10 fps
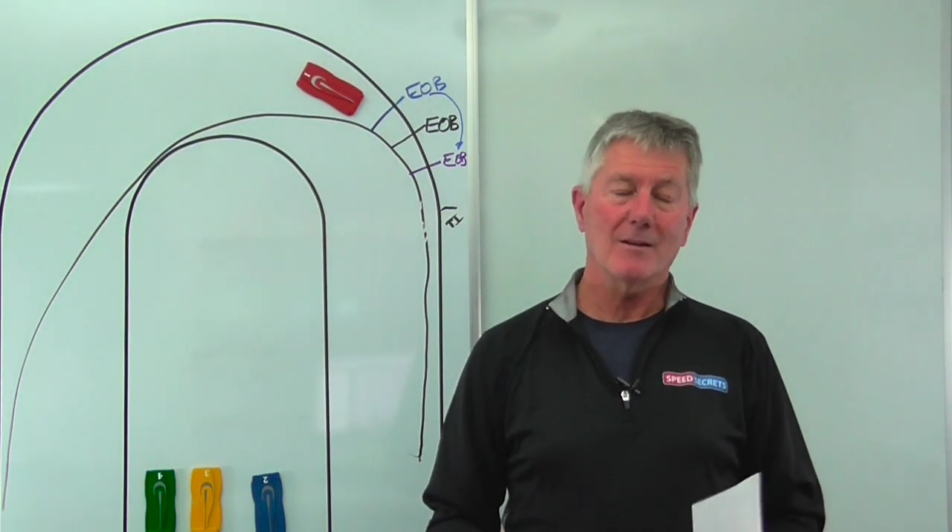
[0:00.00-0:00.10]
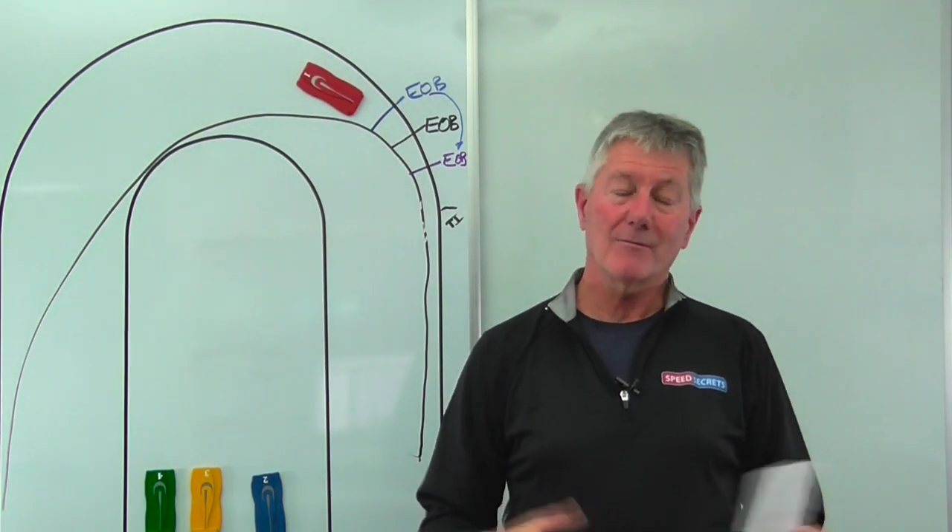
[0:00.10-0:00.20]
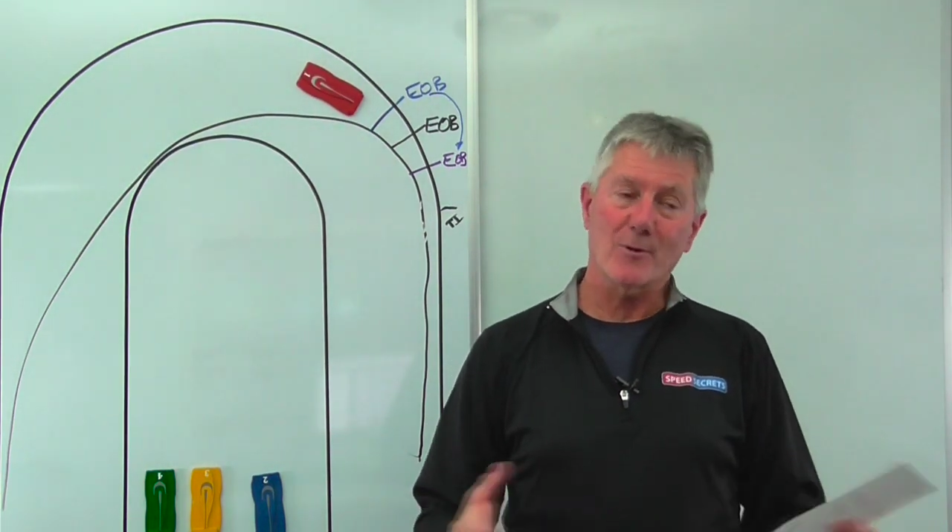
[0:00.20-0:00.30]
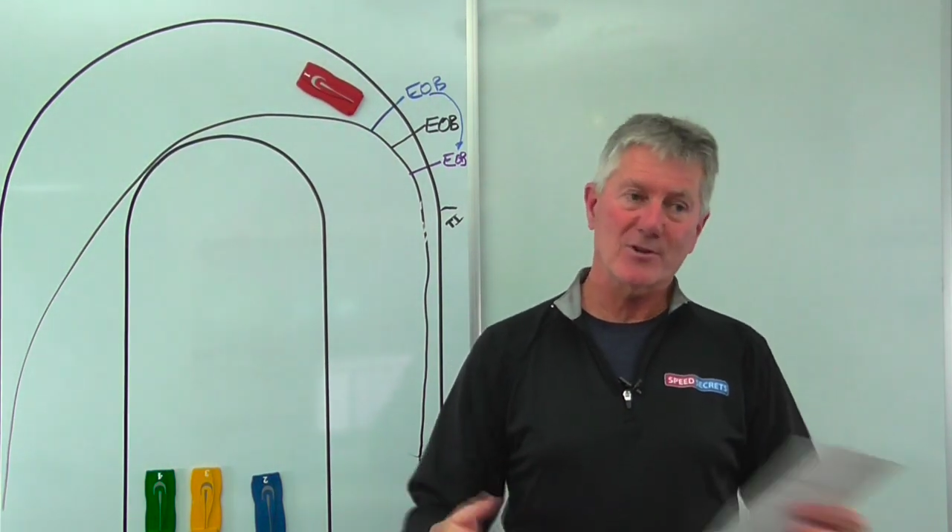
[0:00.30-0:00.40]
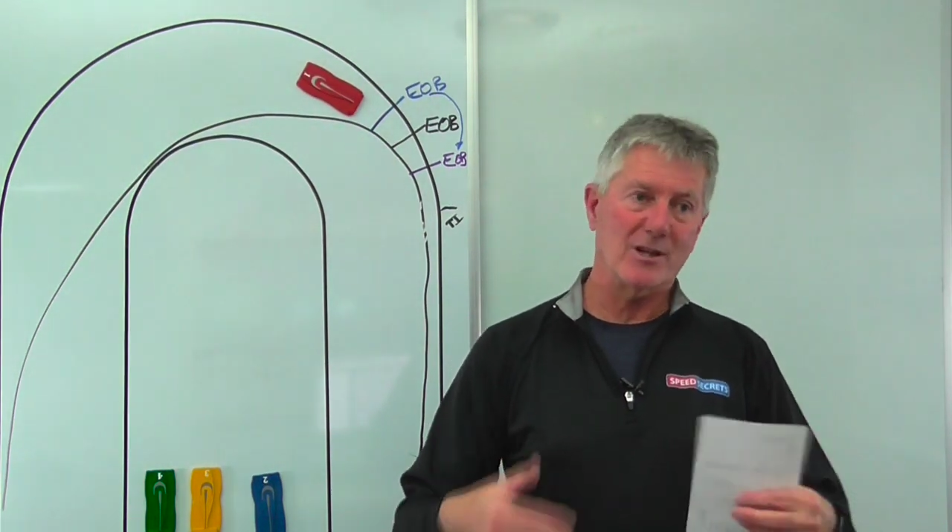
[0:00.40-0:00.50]

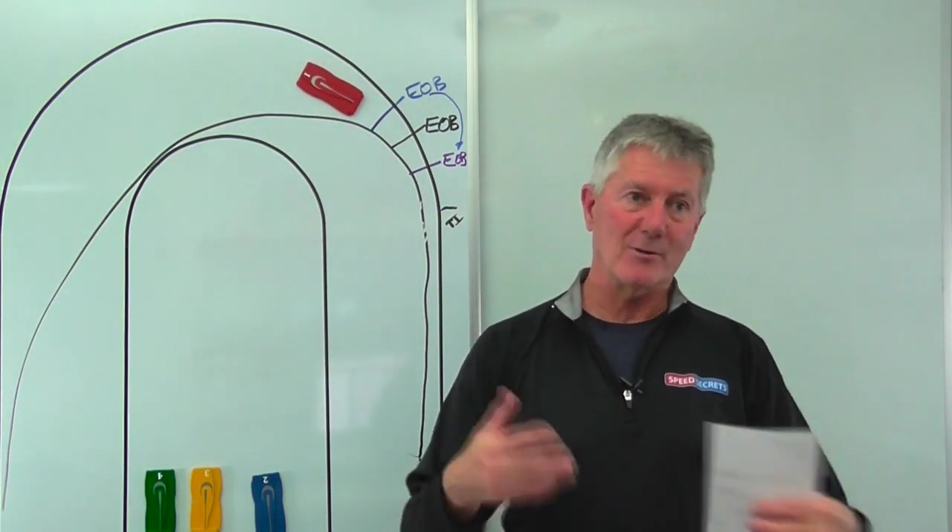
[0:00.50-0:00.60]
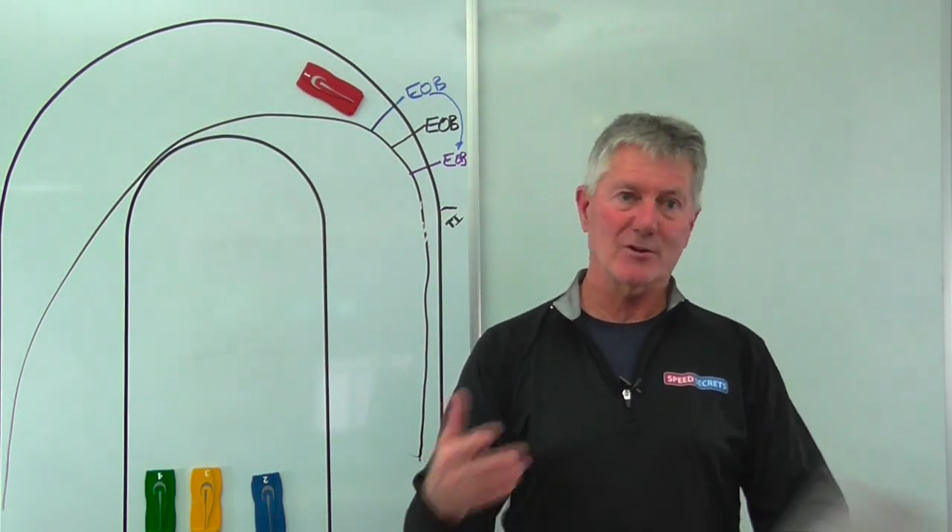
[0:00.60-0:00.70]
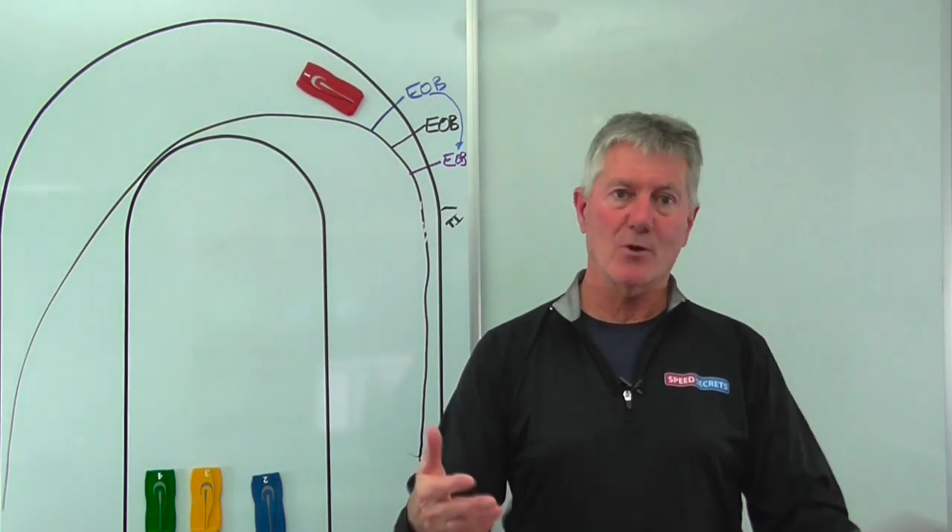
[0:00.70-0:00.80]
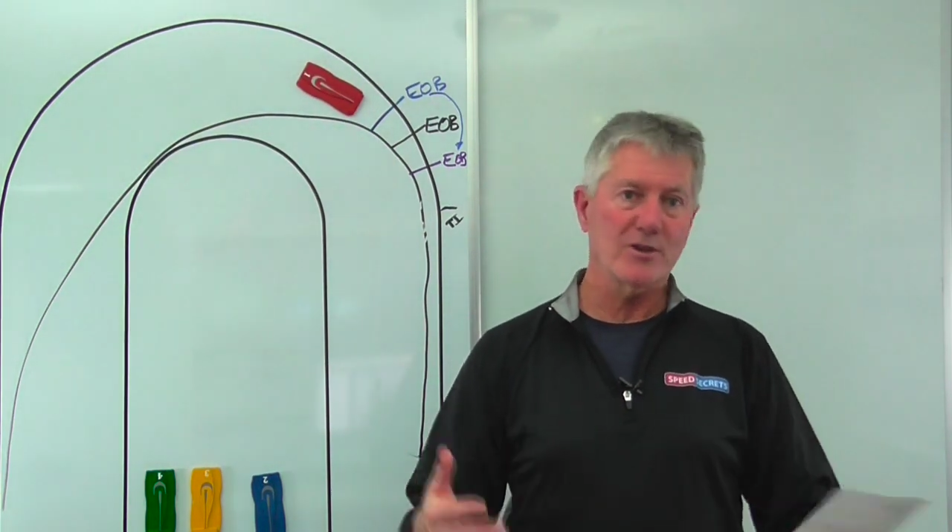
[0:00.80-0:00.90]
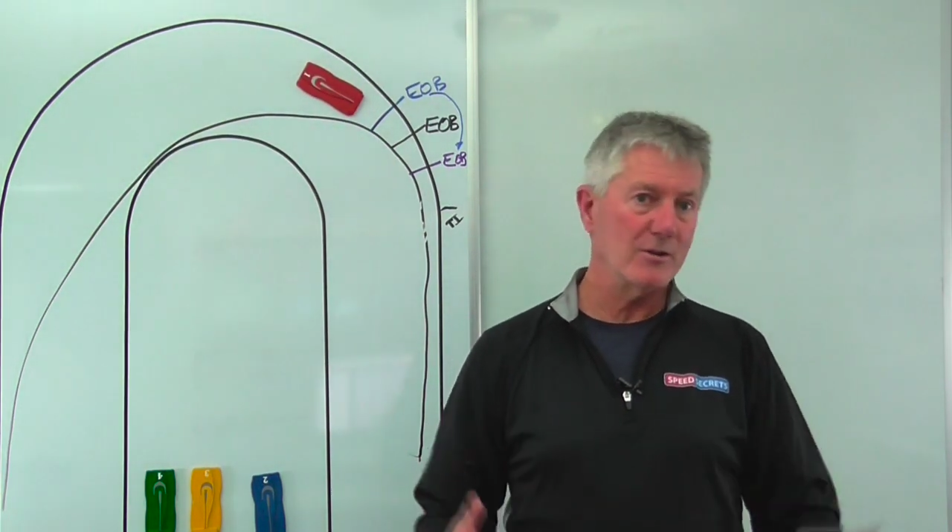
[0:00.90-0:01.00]
Fortunately, I
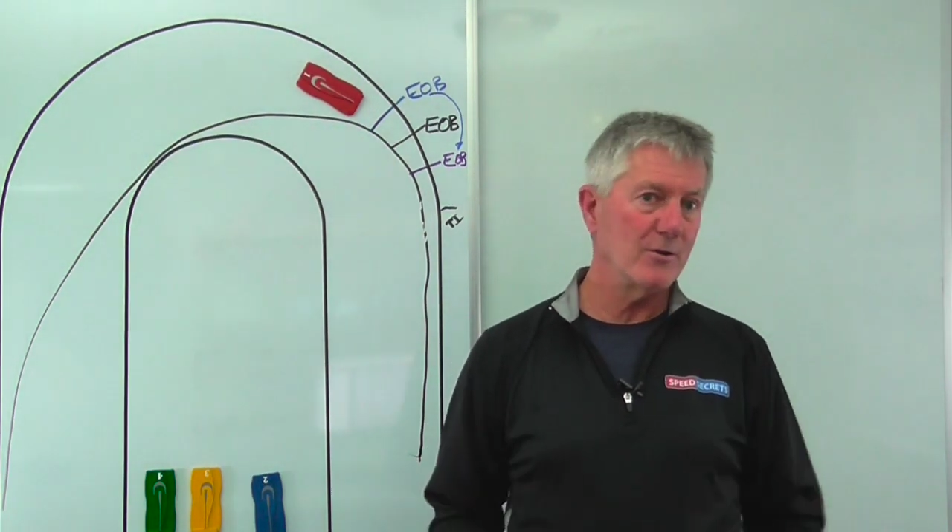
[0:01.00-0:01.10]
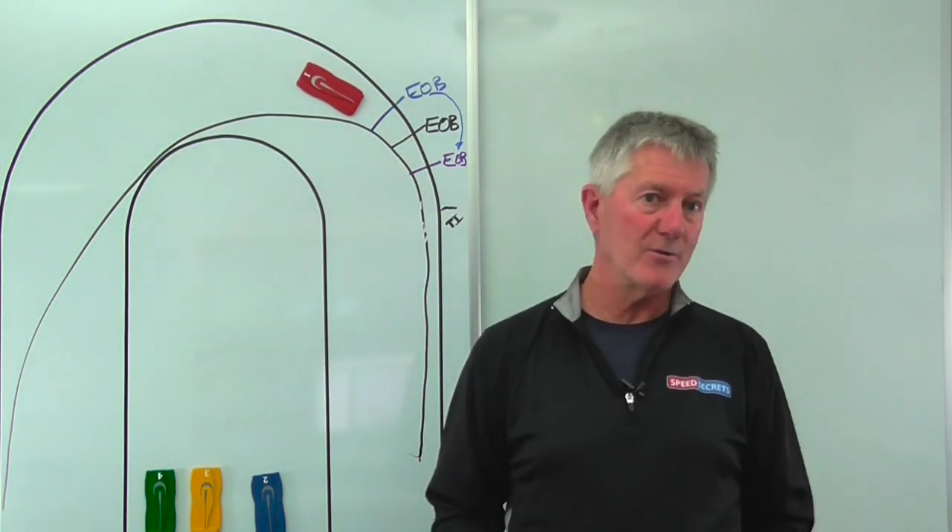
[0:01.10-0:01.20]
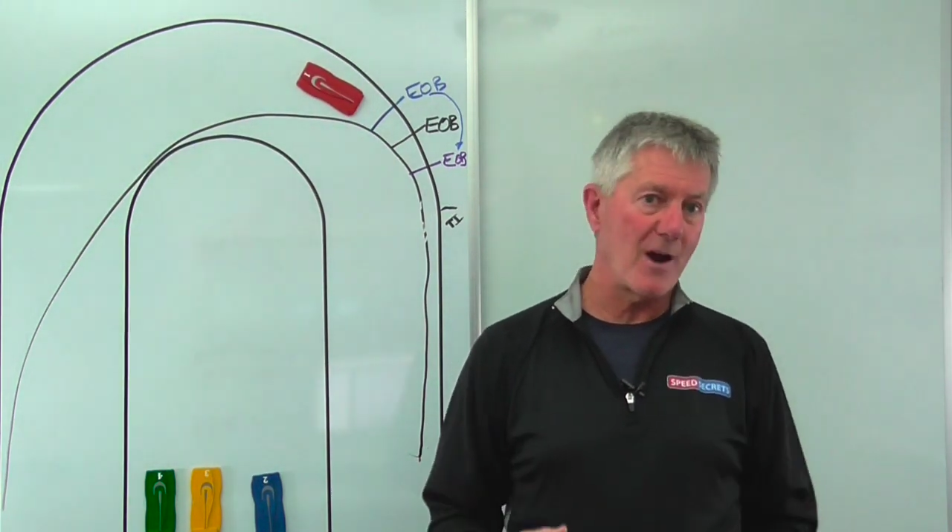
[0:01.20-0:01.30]
was coaching 2